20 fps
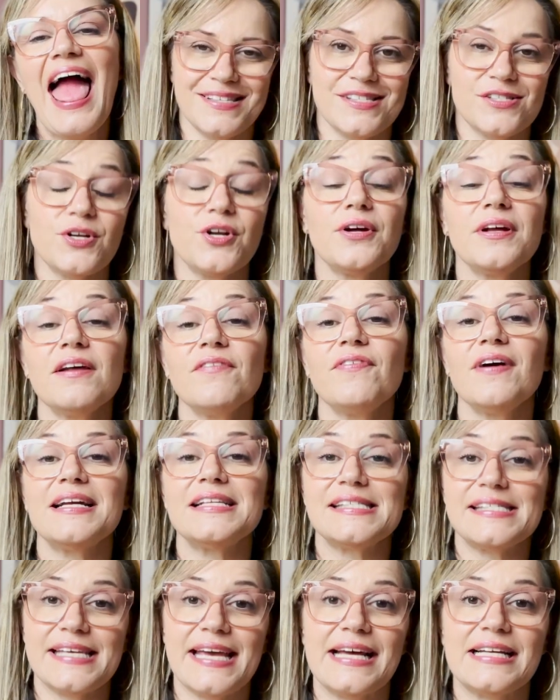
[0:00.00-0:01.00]
So you're gonna
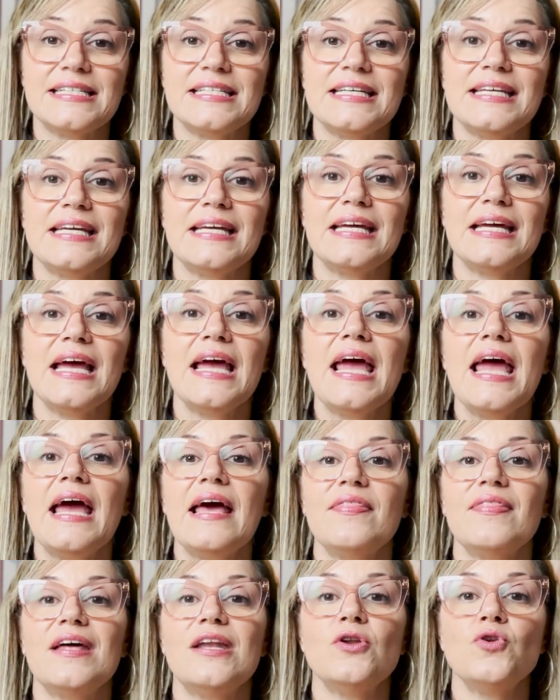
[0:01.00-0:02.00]
find Santee
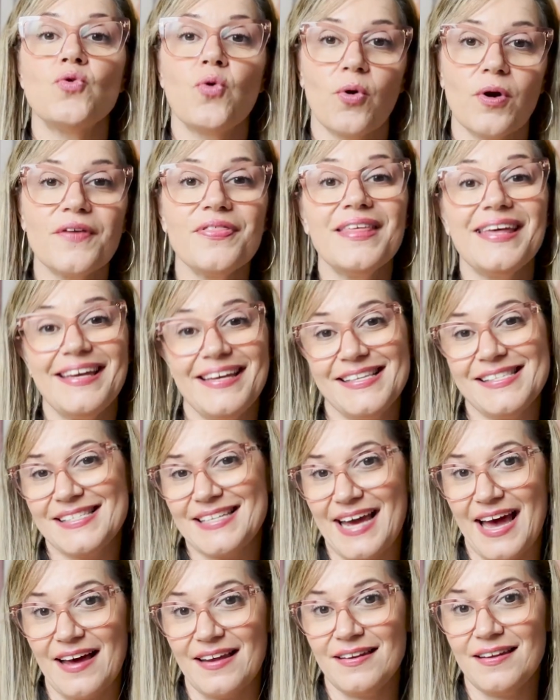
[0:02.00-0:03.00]
in the northeast
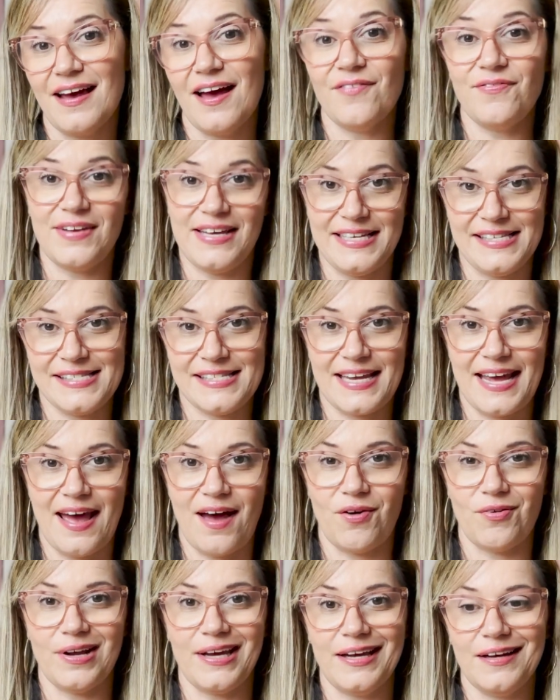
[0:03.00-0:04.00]
end of East
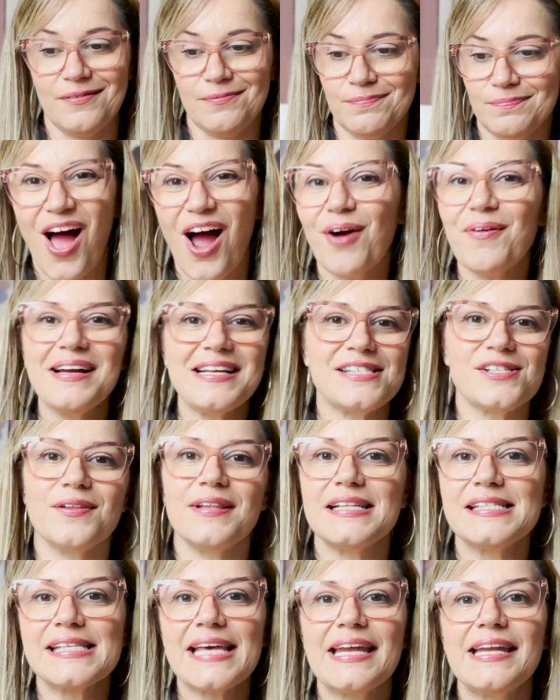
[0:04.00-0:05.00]
County. All right, so
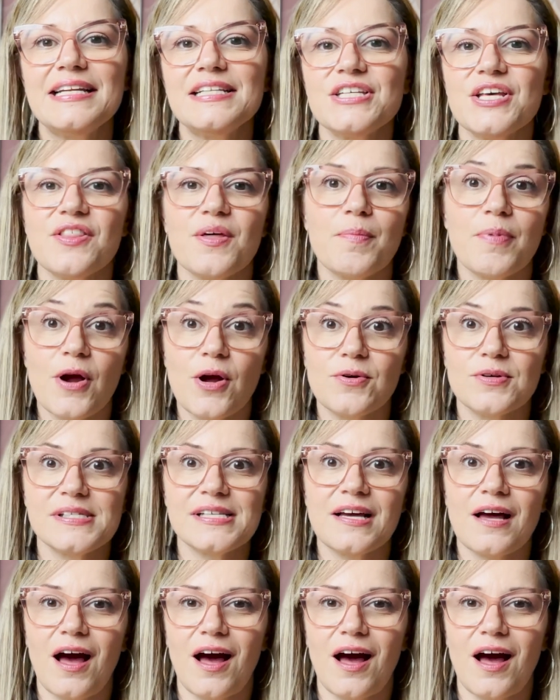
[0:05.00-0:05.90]
let's get into the pros and